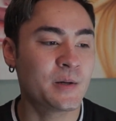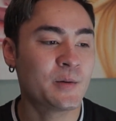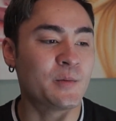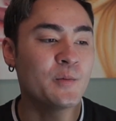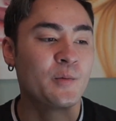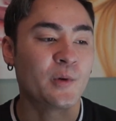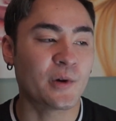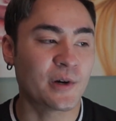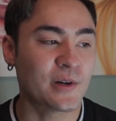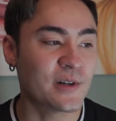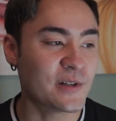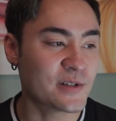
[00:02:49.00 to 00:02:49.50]

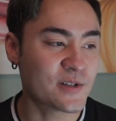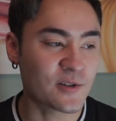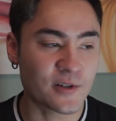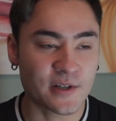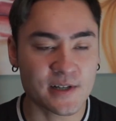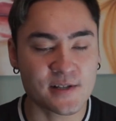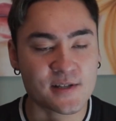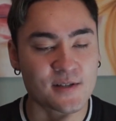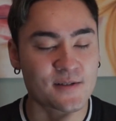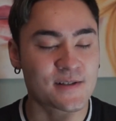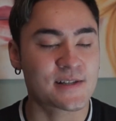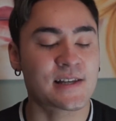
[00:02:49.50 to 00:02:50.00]
world or a
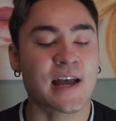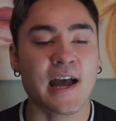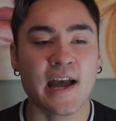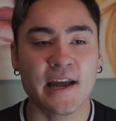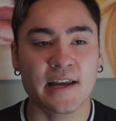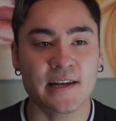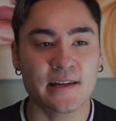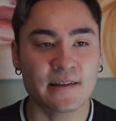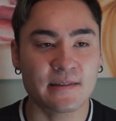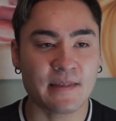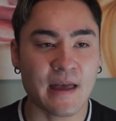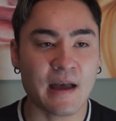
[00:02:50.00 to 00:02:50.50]

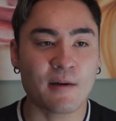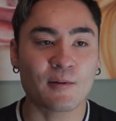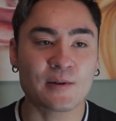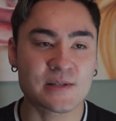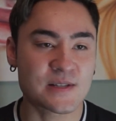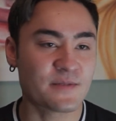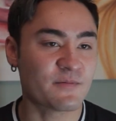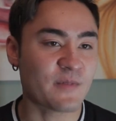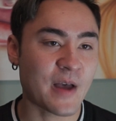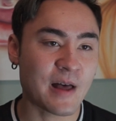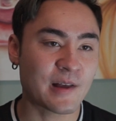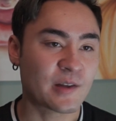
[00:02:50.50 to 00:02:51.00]
society that
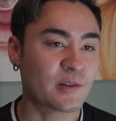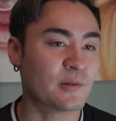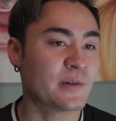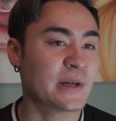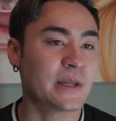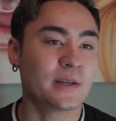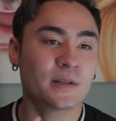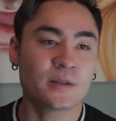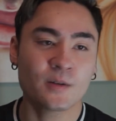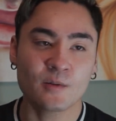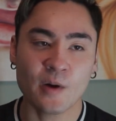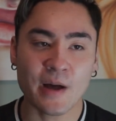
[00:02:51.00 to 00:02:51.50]
wasn't
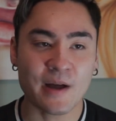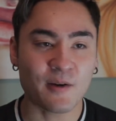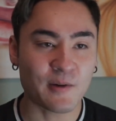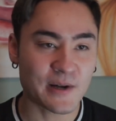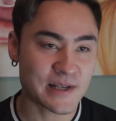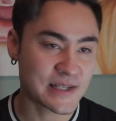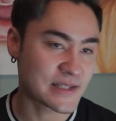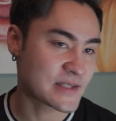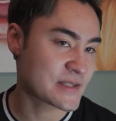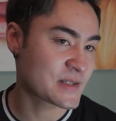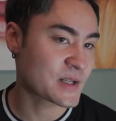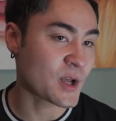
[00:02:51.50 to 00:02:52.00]
valuing who I
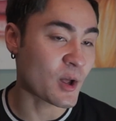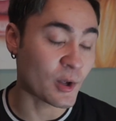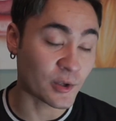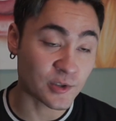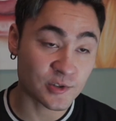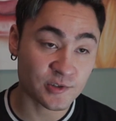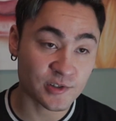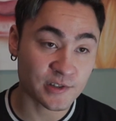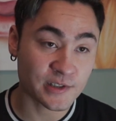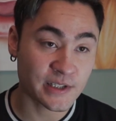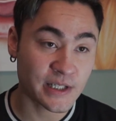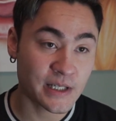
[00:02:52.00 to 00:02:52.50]
was
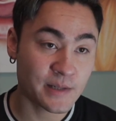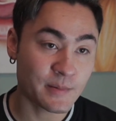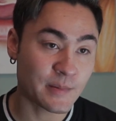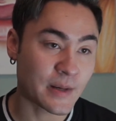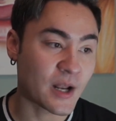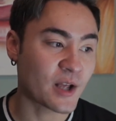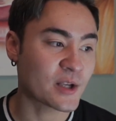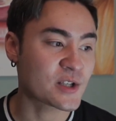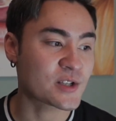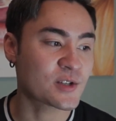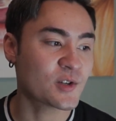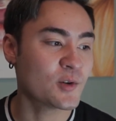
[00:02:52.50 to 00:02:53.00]
culturally, but
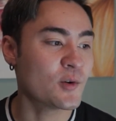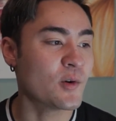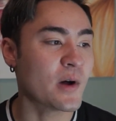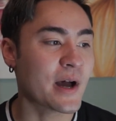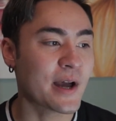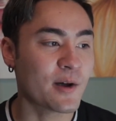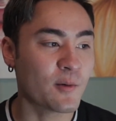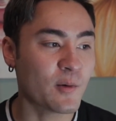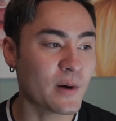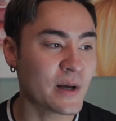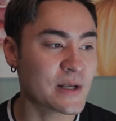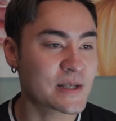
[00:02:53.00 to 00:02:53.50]
also who
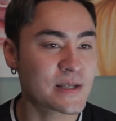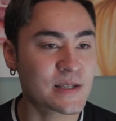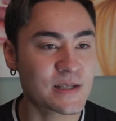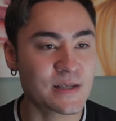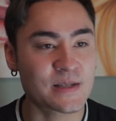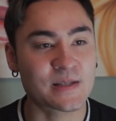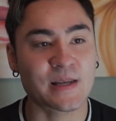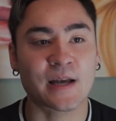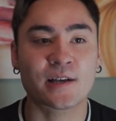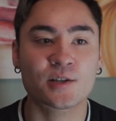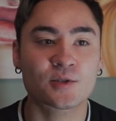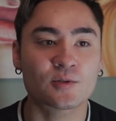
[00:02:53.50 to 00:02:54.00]
I was
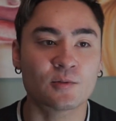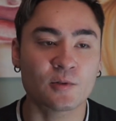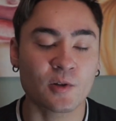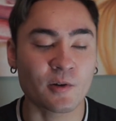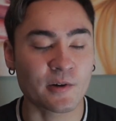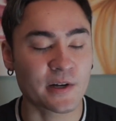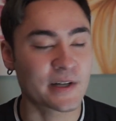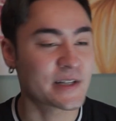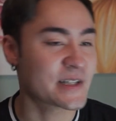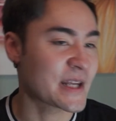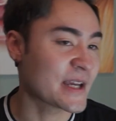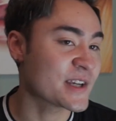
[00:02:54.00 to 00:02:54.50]
sexual
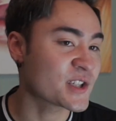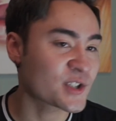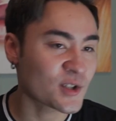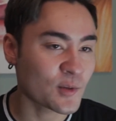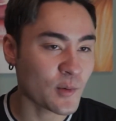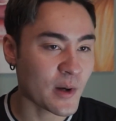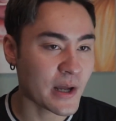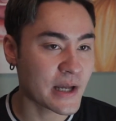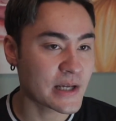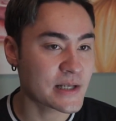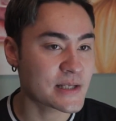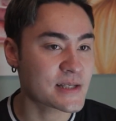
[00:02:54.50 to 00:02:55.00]
orientation
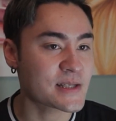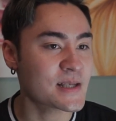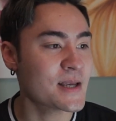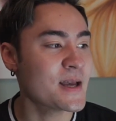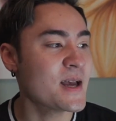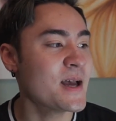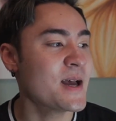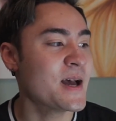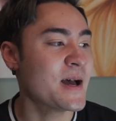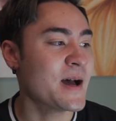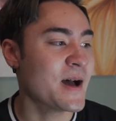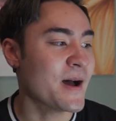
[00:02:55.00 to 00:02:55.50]
wise.
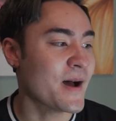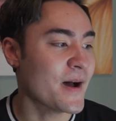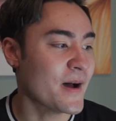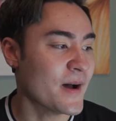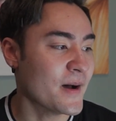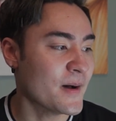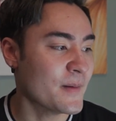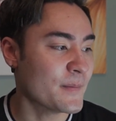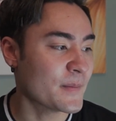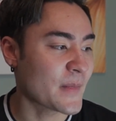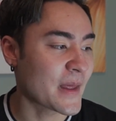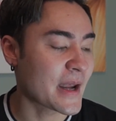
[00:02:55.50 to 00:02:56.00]

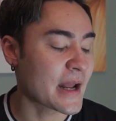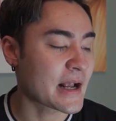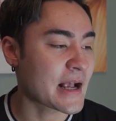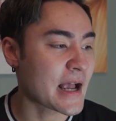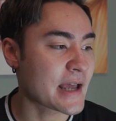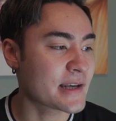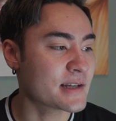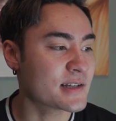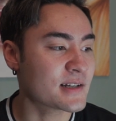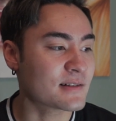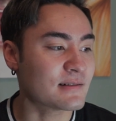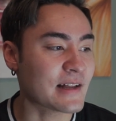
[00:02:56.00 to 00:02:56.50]
And I
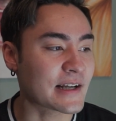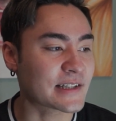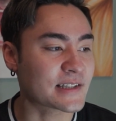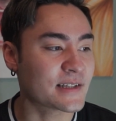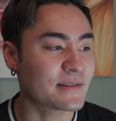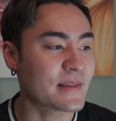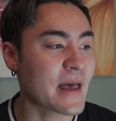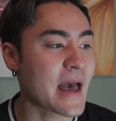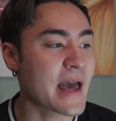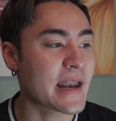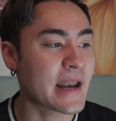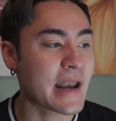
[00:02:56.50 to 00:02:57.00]
kind of neglected
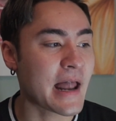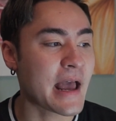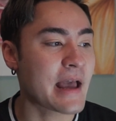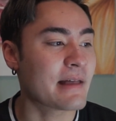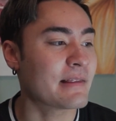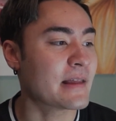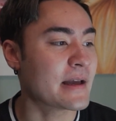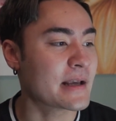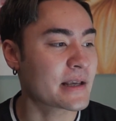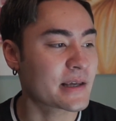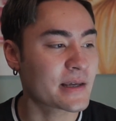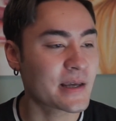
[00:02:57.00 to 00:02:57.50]
that, and
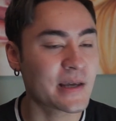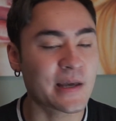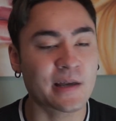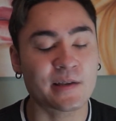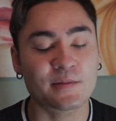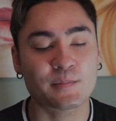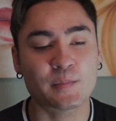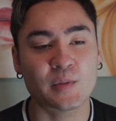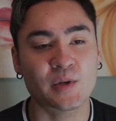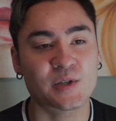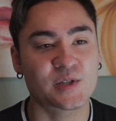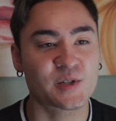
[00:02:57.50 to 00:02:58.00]
I
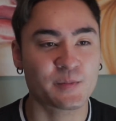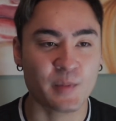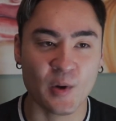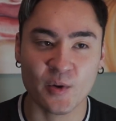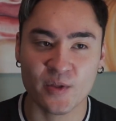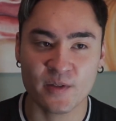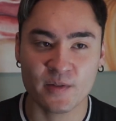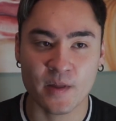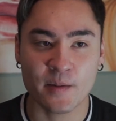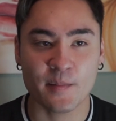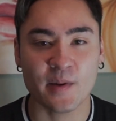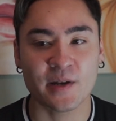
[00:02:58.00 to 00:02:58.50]
pushed both
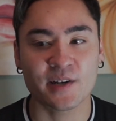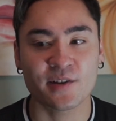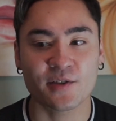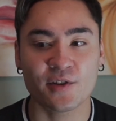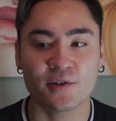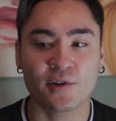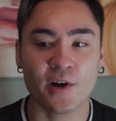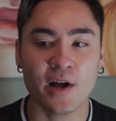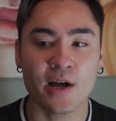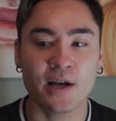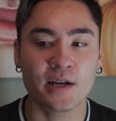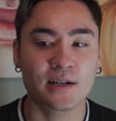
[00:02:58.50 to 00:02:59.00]
of them under the
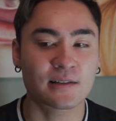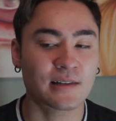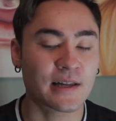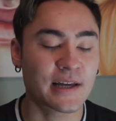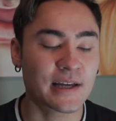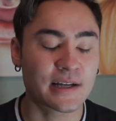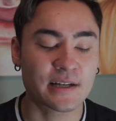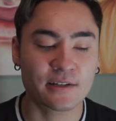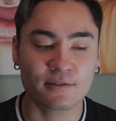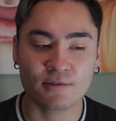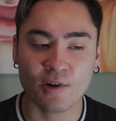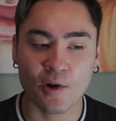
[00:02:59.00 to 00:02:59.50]
rug.
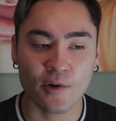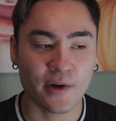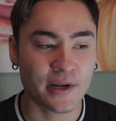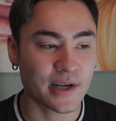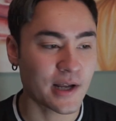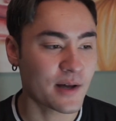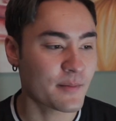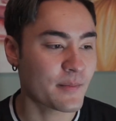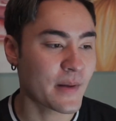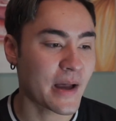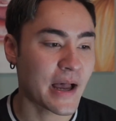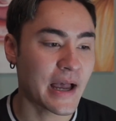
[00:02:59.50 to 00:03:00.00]
Like growing
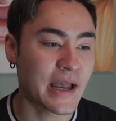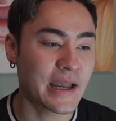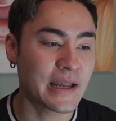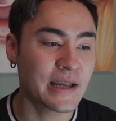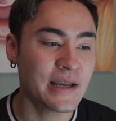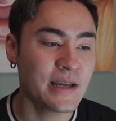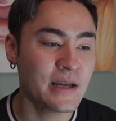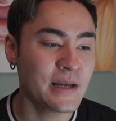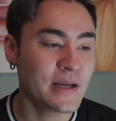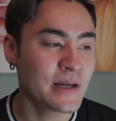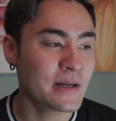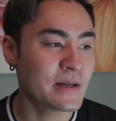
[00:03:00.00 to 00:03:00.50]
up,
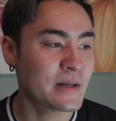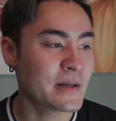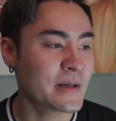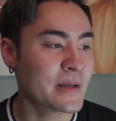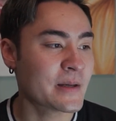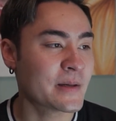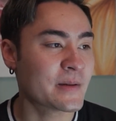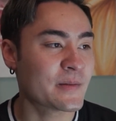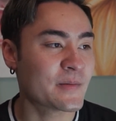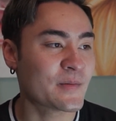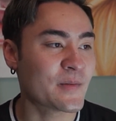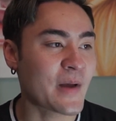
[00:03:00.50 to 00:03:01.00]

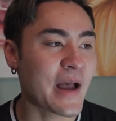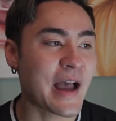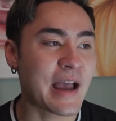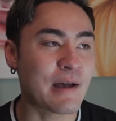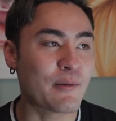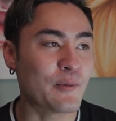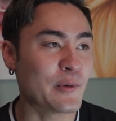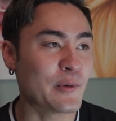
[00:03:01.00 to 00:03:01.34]
I